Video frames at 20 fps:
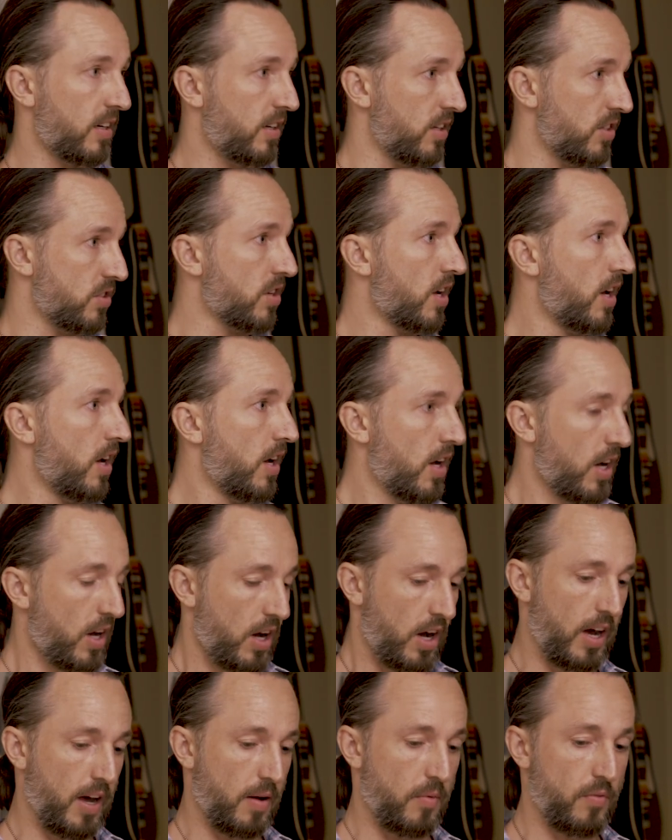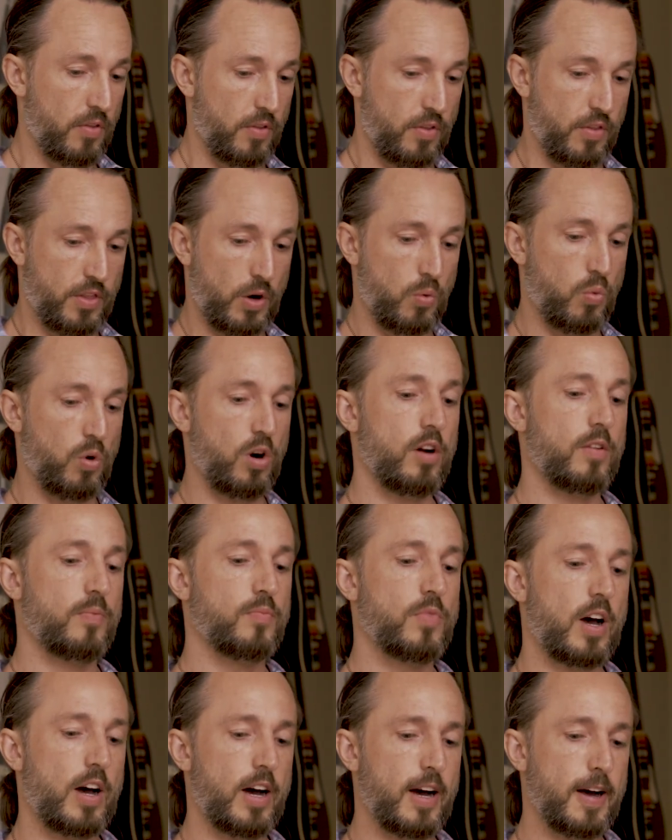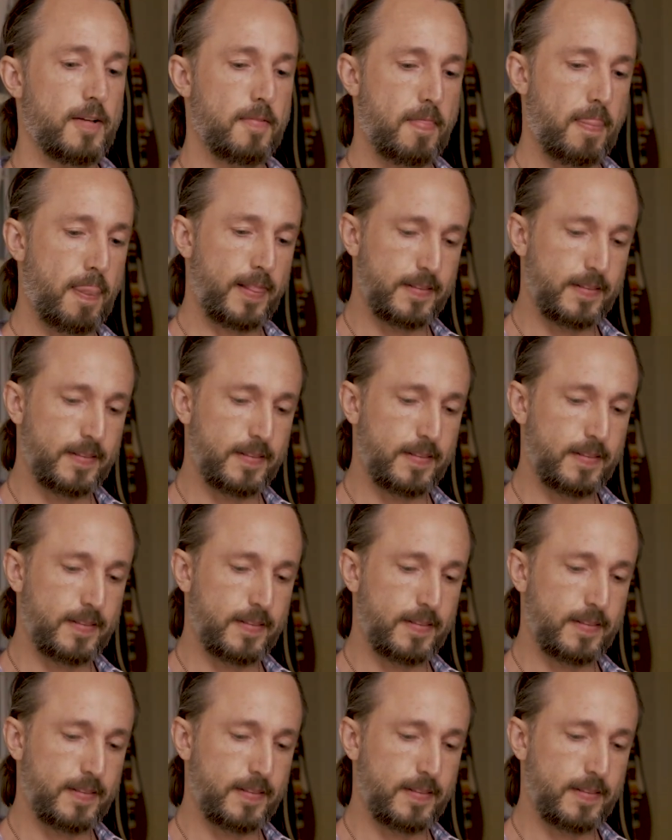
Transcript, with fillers: because uh, there were, uh,